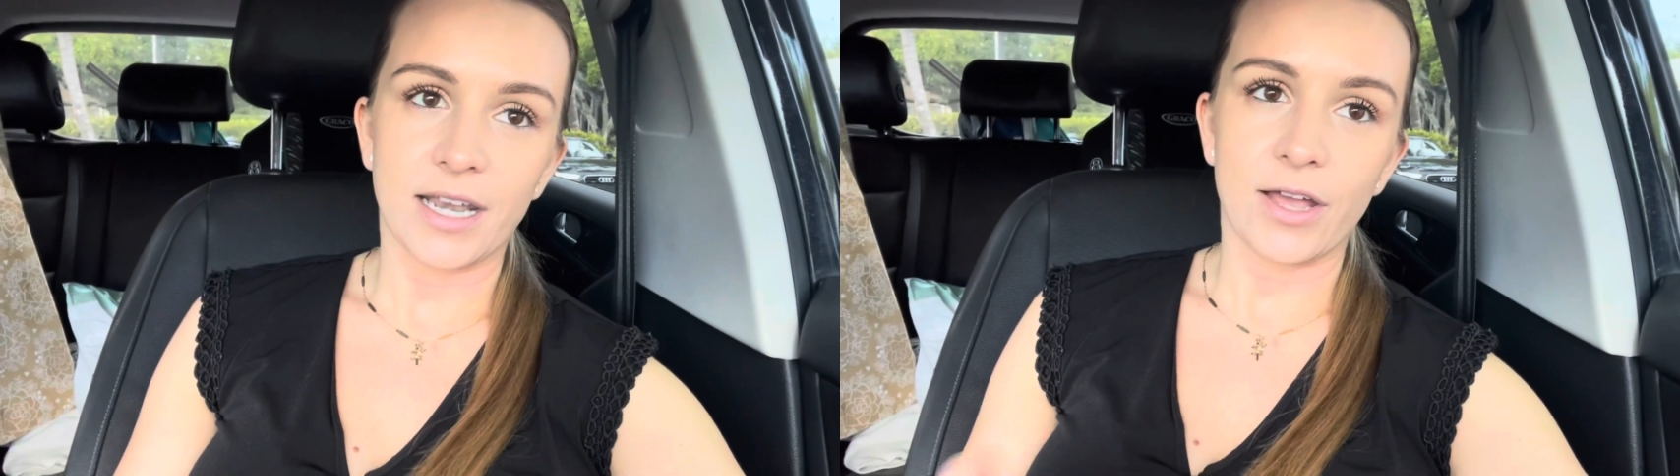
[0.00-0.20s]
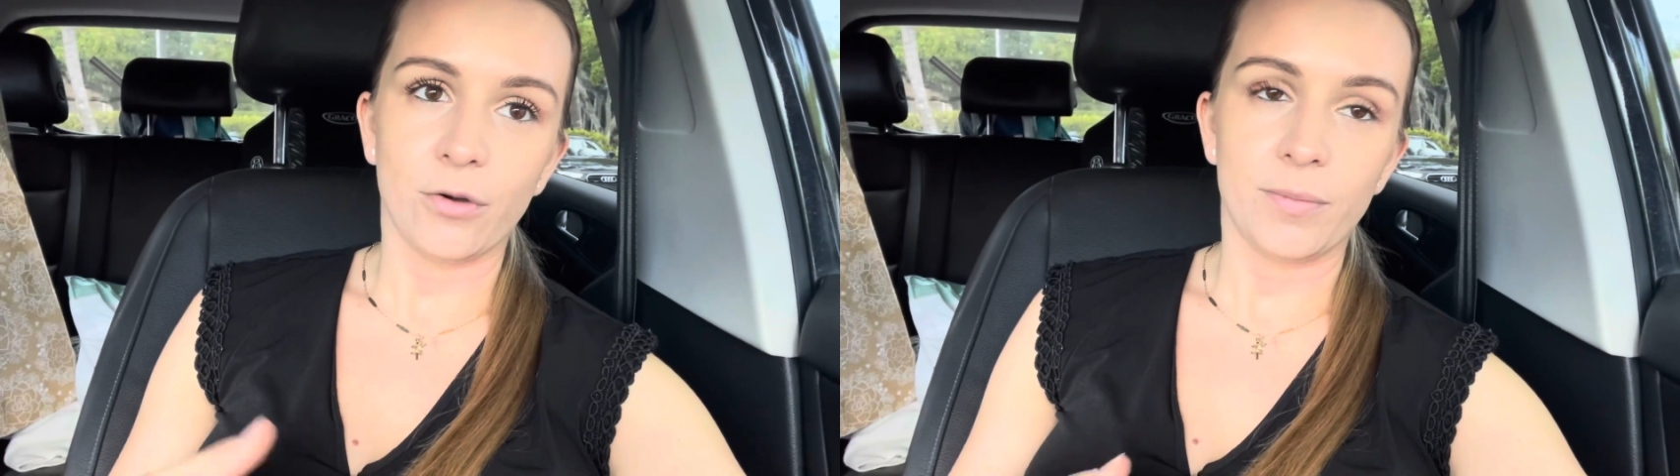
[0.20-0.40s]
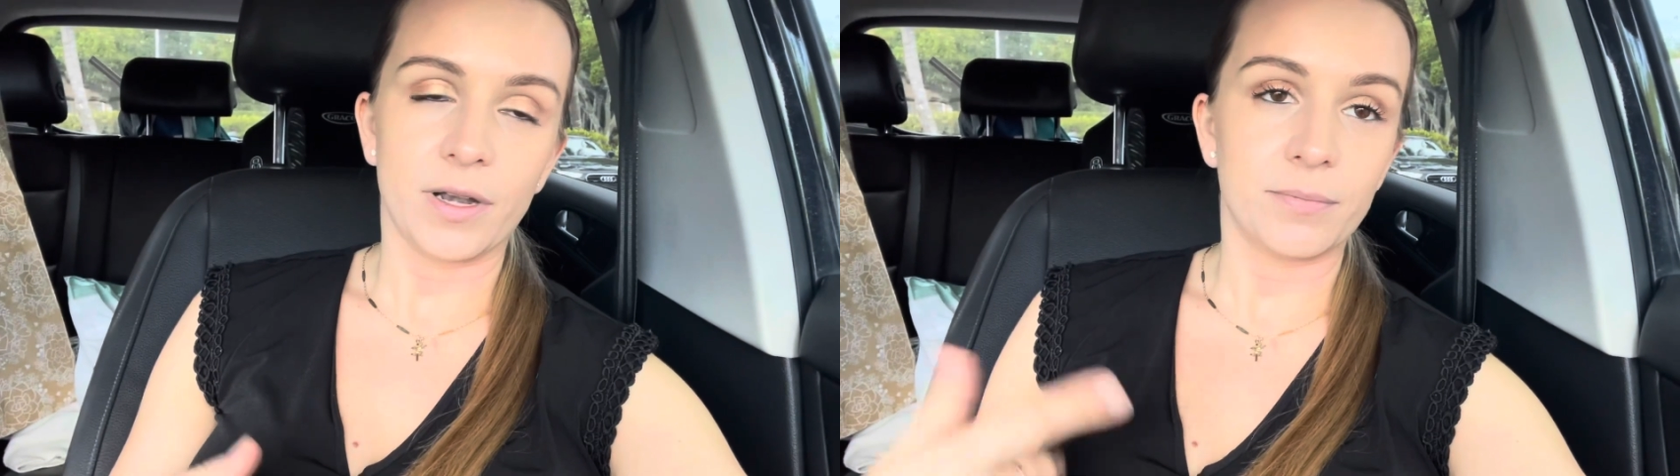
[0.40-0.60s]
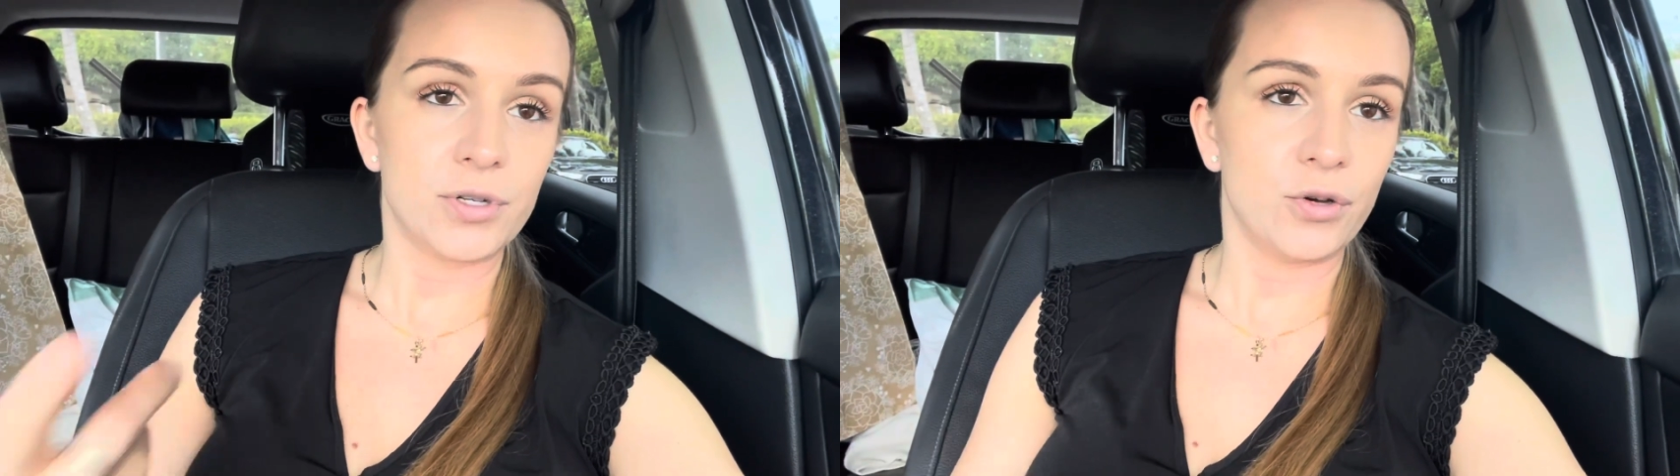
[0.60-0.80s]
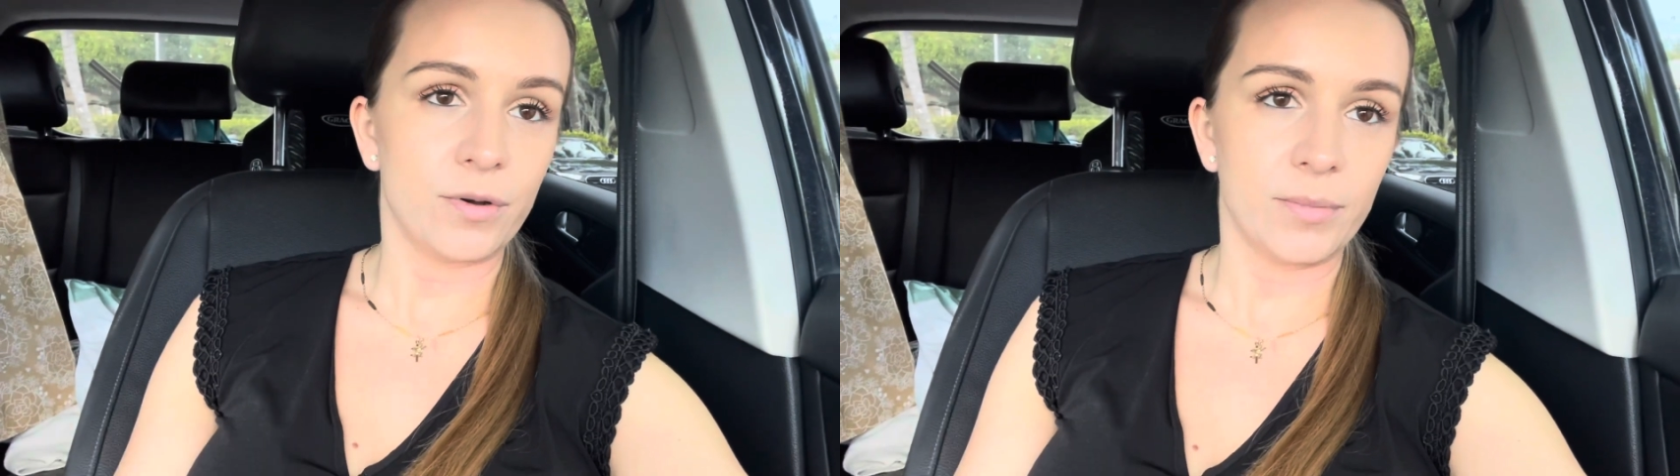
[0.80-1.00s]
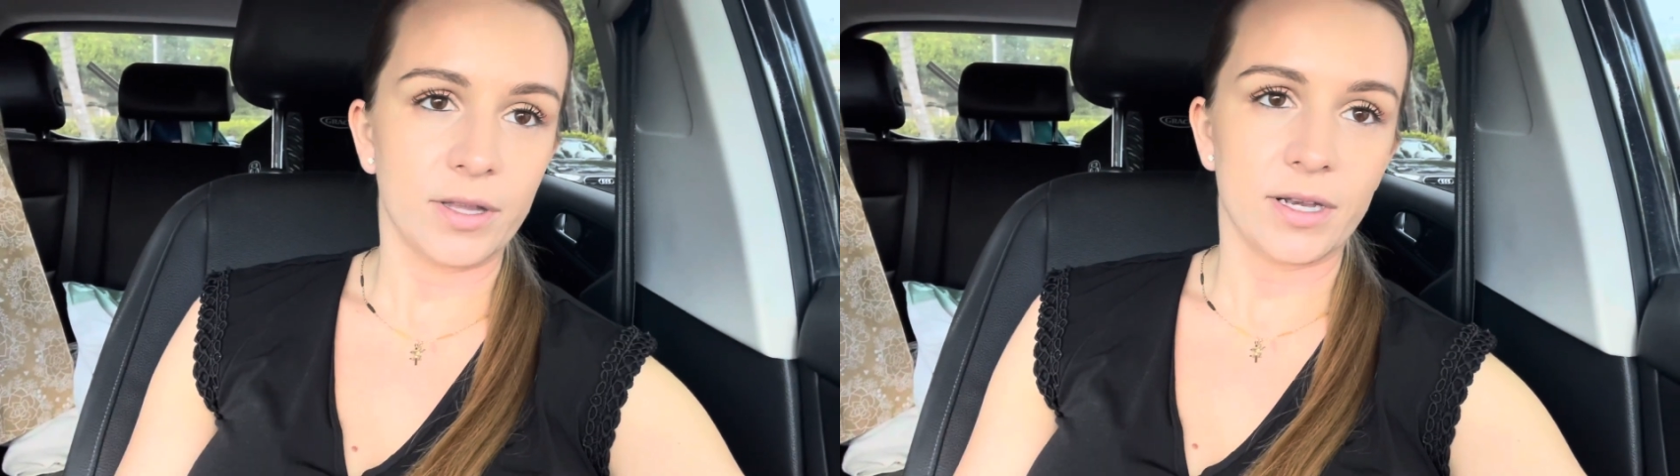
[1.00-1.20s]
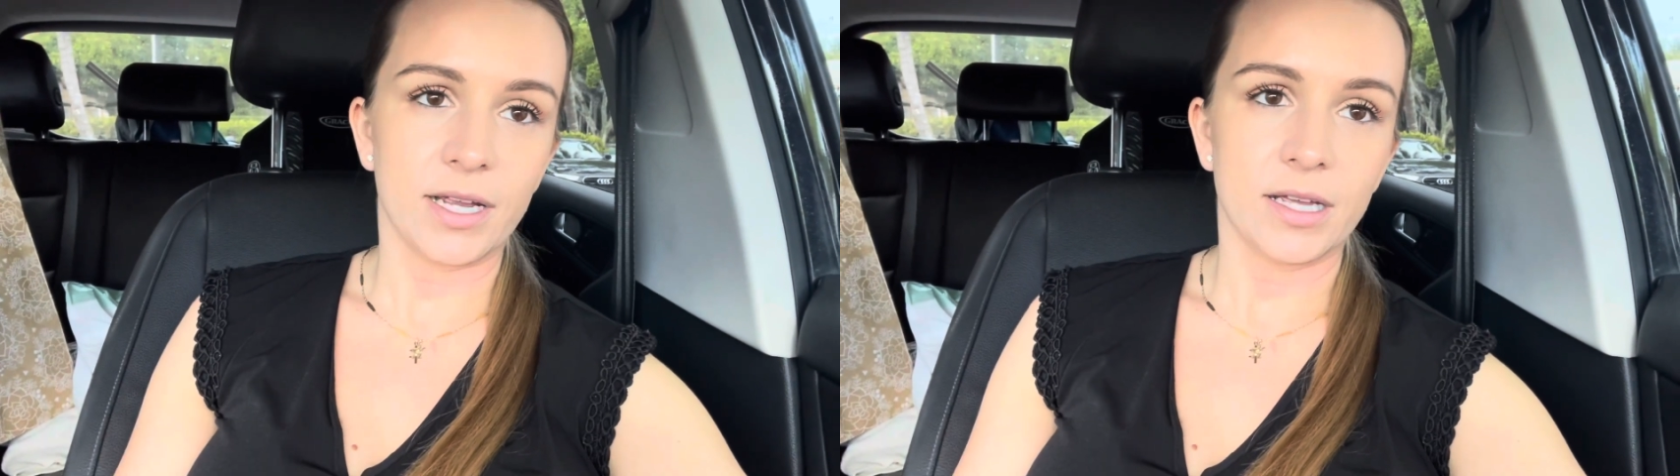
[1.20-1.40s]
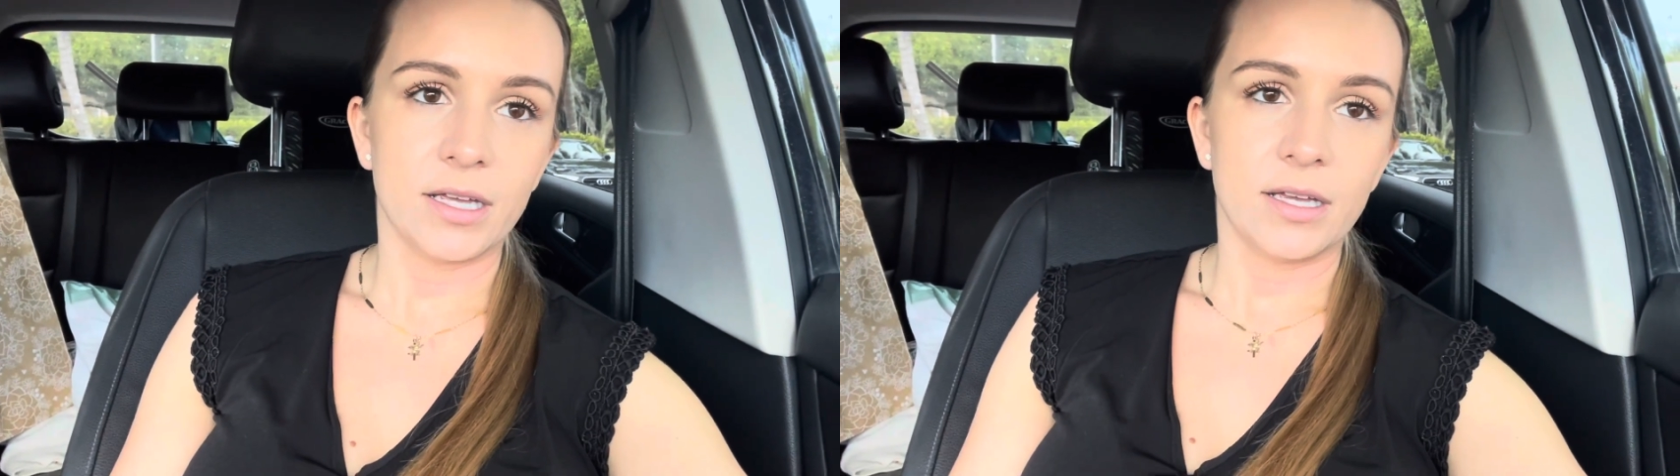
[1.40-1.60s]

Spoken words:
I open up Notability.